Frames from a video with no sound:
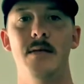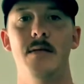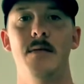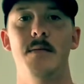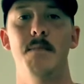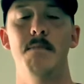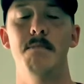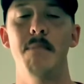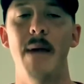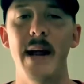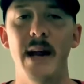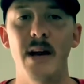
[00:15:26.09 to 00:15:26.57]

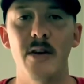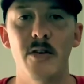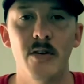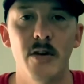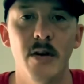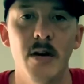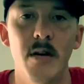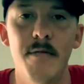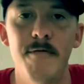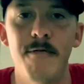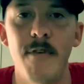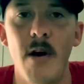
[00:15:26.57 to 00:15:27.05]
make sure
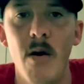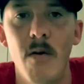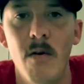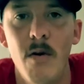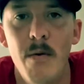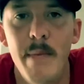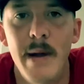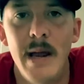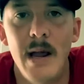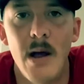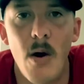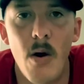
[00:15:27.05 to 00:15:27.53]
to follow
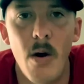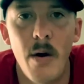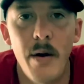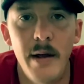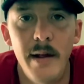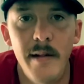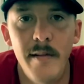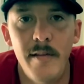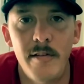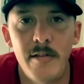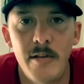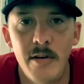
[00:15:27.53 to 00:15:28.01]
me on
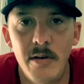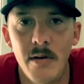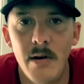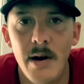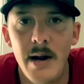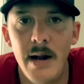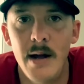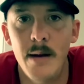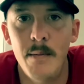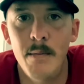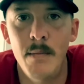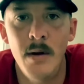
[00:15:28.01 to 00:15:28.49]

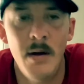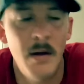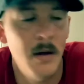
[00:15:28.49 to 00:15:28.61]
Instagram.